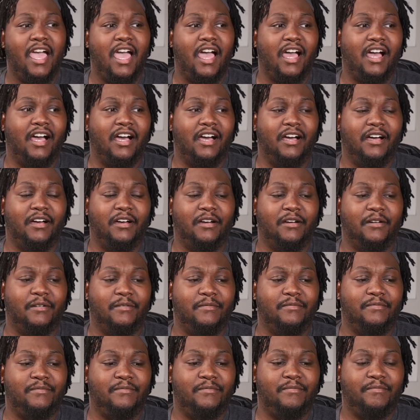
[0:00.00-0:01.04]

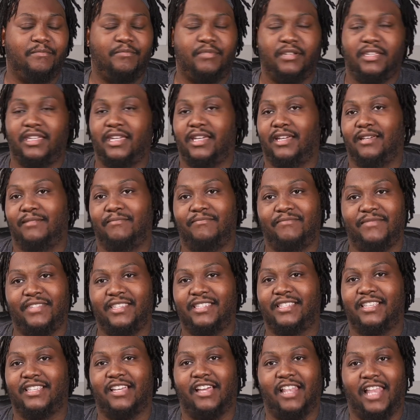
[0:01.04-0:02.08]
But yeah,
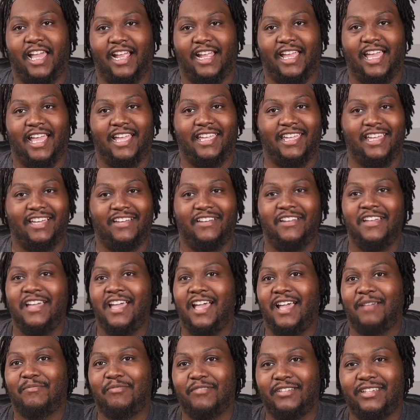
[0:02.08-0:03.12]
this is all I got, y'all.
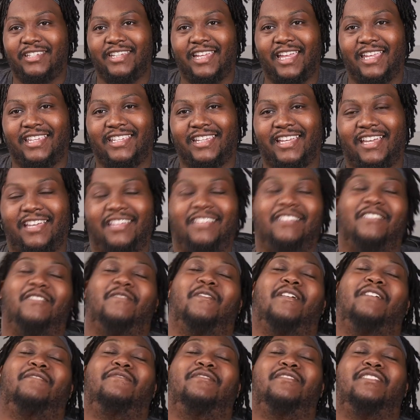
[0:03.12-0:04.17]
Appreciate y'all.
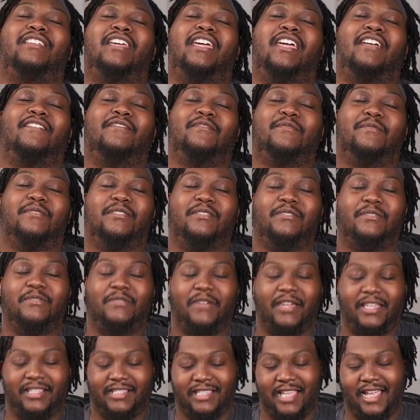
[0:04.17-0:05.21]
Grateful to everyone who
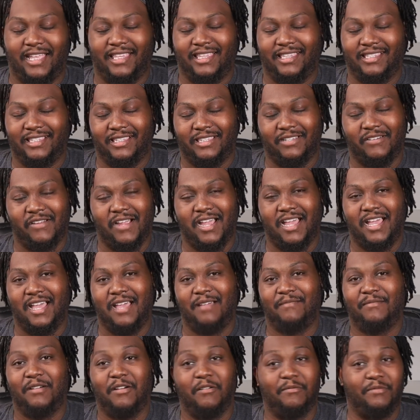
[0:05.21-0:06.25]
has liked and
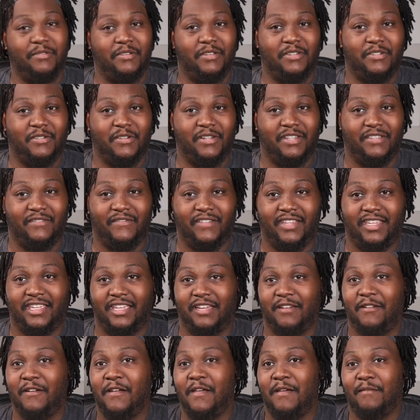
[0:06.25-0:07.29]
subscribed. I hope you enjoyed this
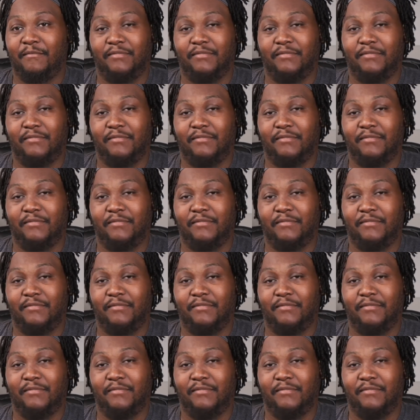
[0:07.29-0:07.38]
video.